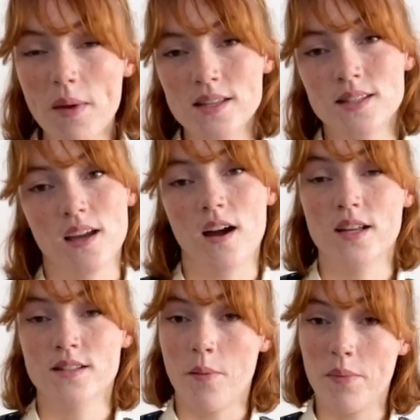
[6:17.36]

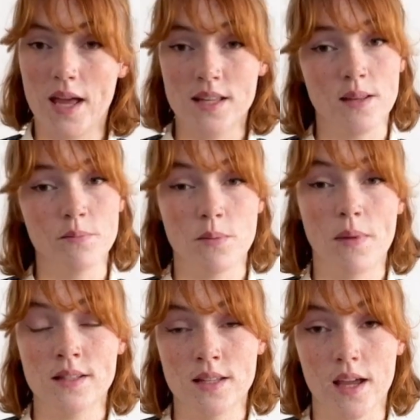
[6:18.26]
STIs can be
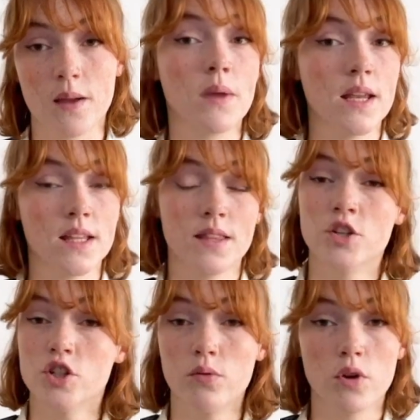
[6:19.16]
asymptomatic, meaning they
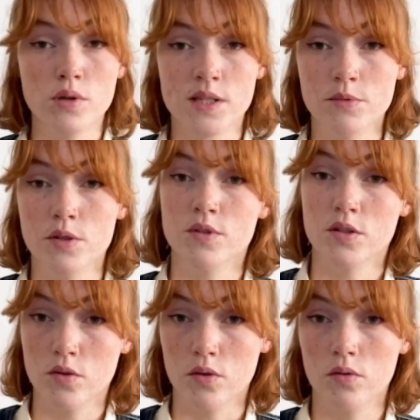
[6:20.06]
show no symptoms
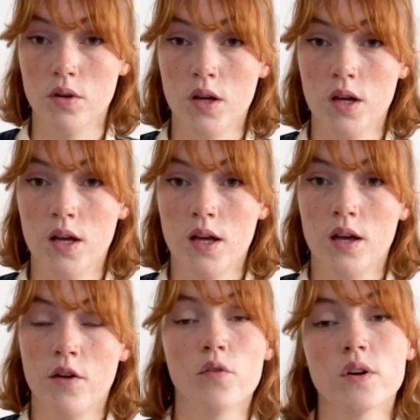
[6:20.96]
at all.
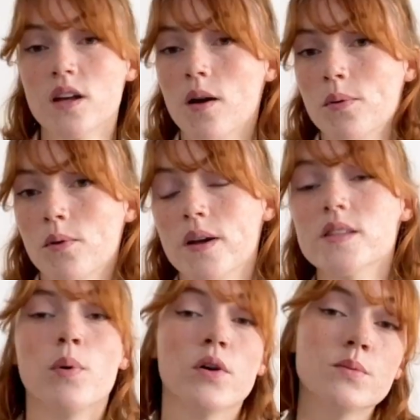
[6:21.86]
For example,
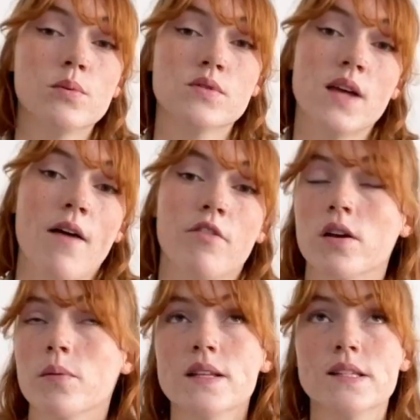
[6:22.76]
it's possible to have a
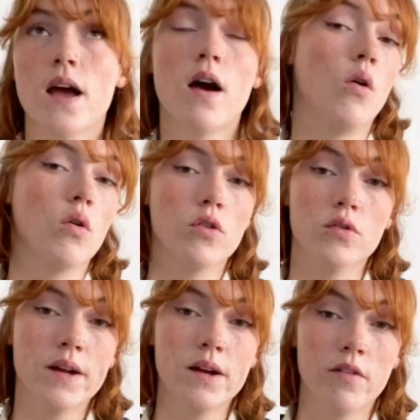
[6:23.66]
chlamydia or
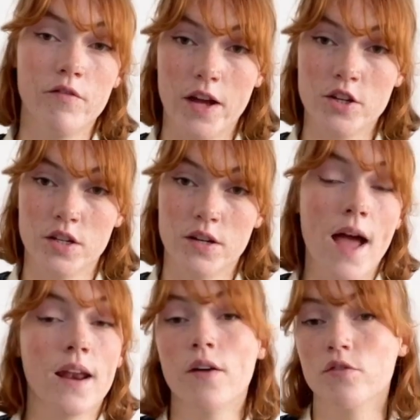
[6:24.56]
gonorrhea infection
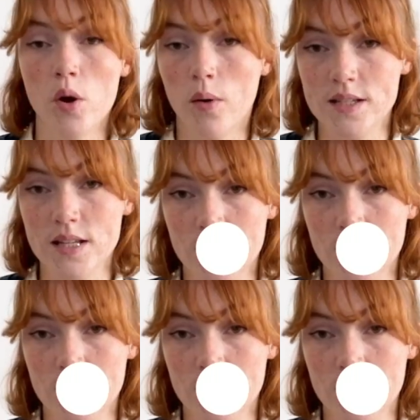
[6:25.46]
and have no idea